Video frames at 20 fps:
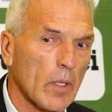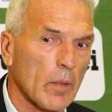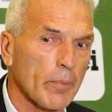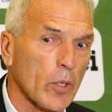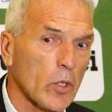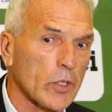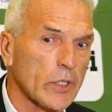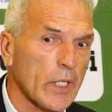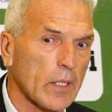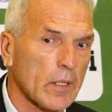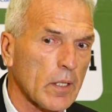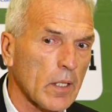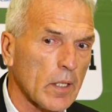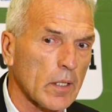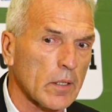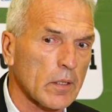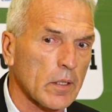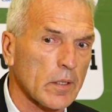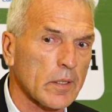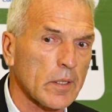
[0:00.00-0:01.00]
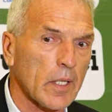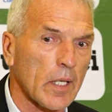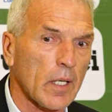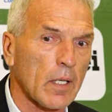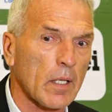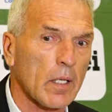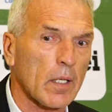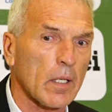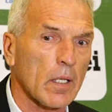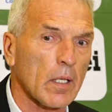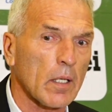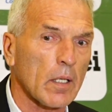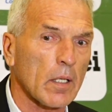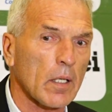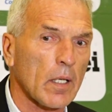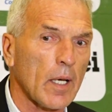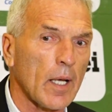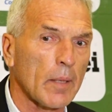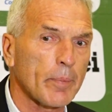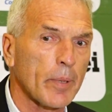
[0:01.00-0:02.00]
project, an interesting
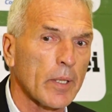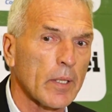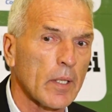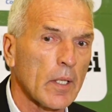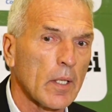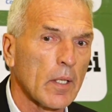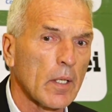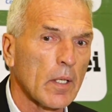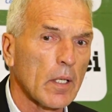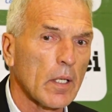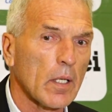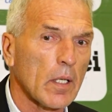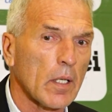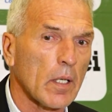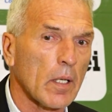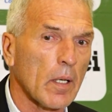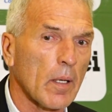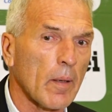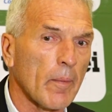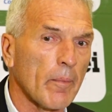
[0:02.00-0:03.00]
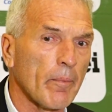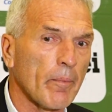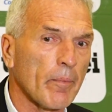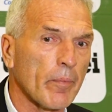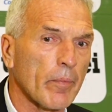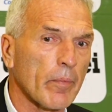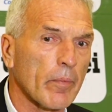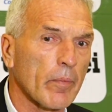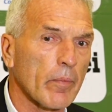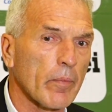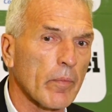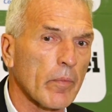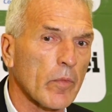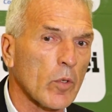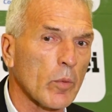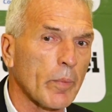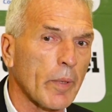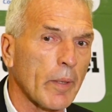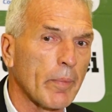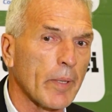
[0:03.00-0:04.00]
club
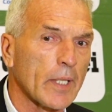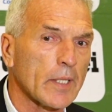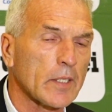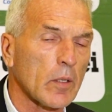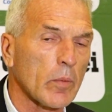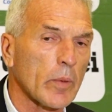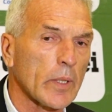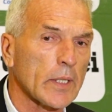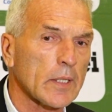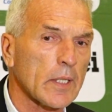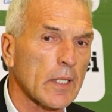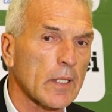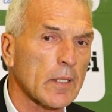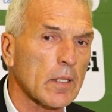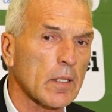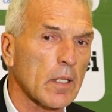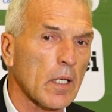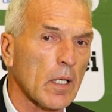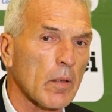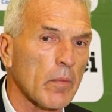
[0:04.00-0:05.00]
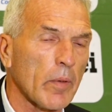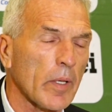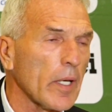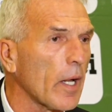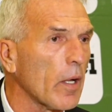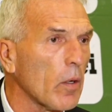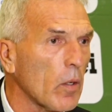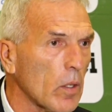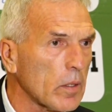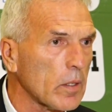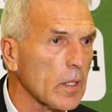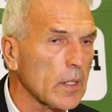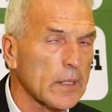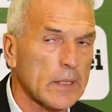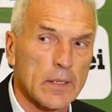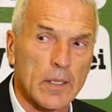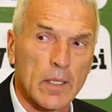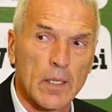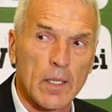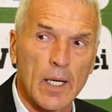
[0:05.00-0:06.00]
to be busy with it. When I heard
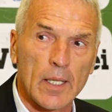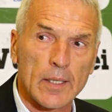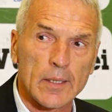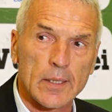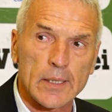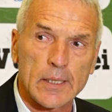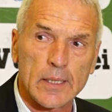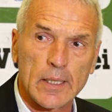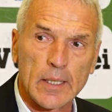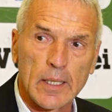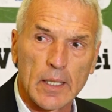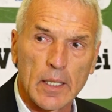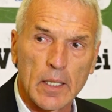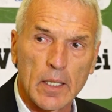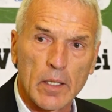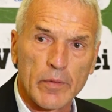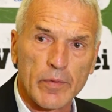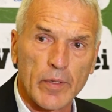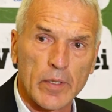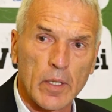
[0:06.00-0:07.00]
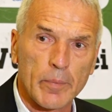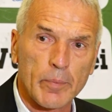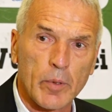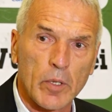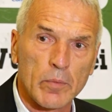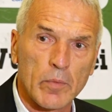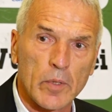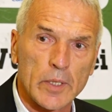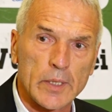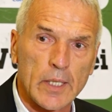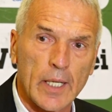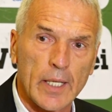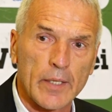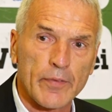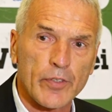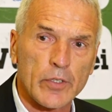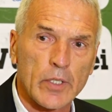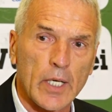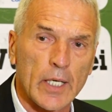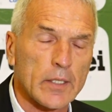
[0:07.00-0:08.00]
that Hans van der Plum was the
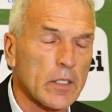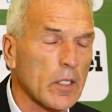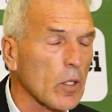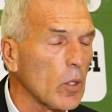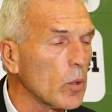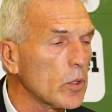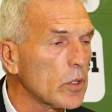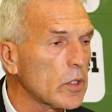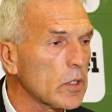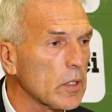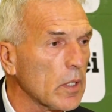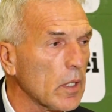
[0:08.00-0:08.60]
head coach